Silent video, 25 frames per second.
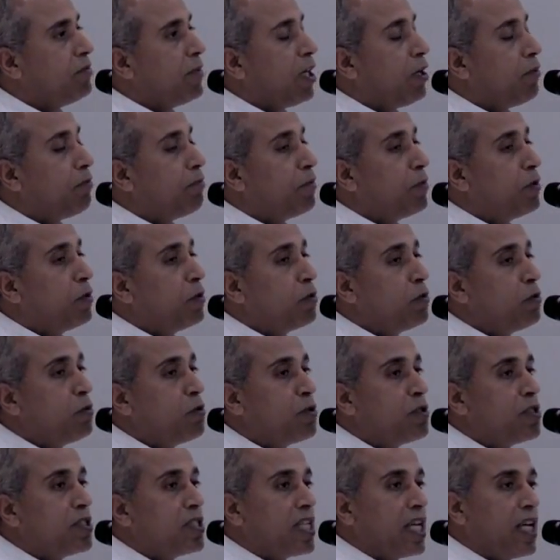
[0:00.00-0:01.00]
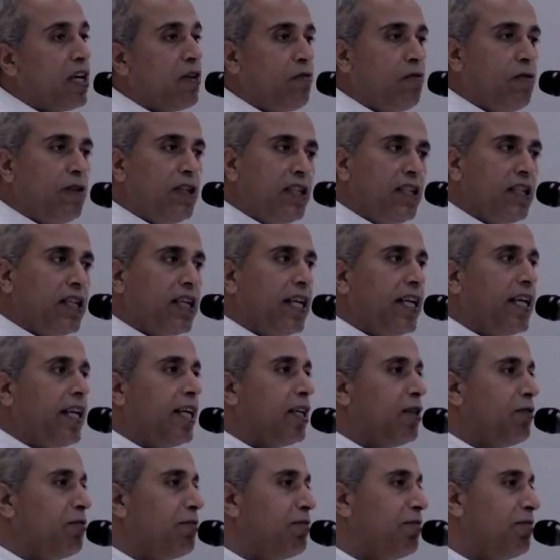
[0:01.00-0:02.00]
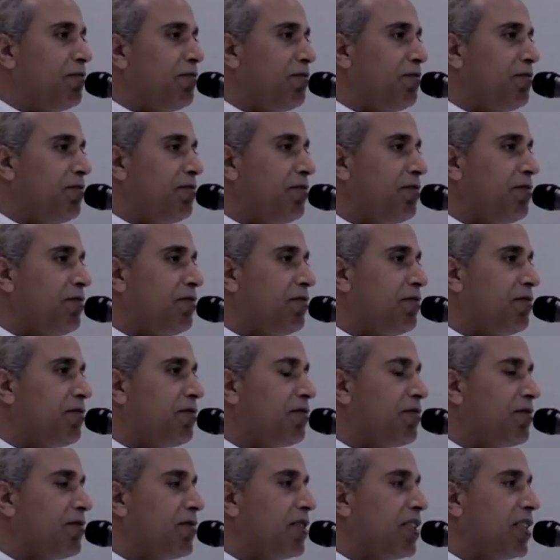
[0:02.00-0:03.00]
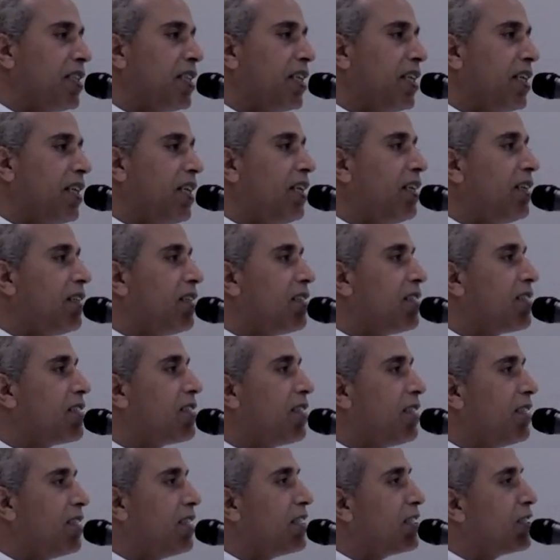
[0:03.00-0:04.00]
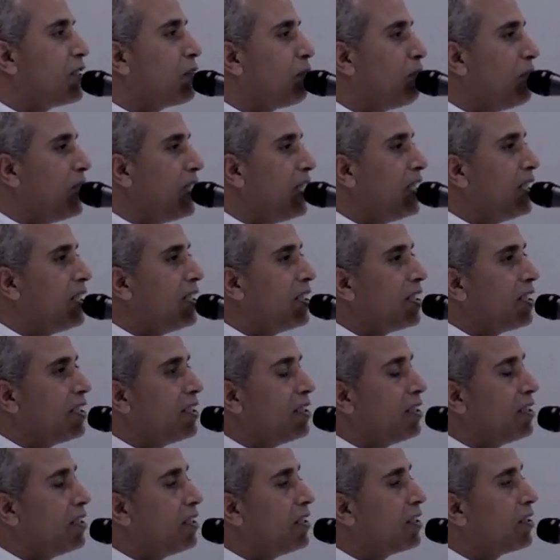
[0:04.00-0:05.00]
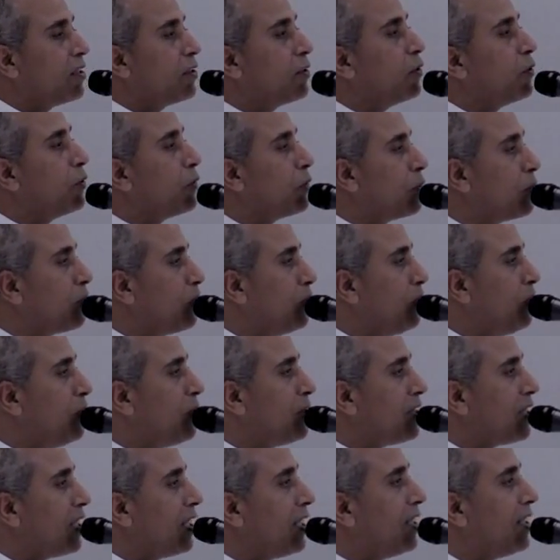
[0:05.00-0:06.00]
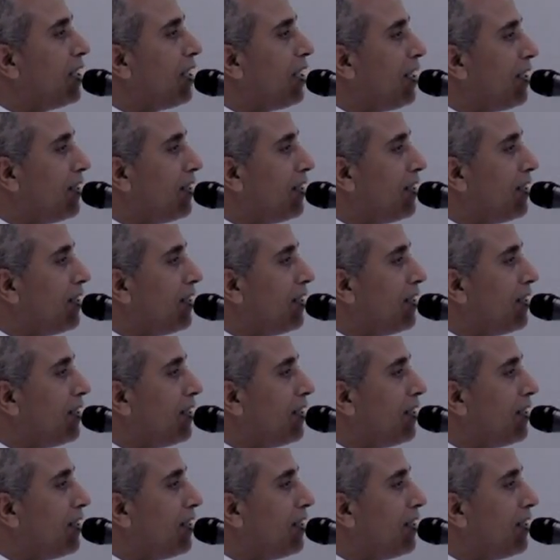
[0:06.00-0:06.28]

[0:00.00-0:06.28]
Up to 7 a.m., it is the discipline in the Gurukuls and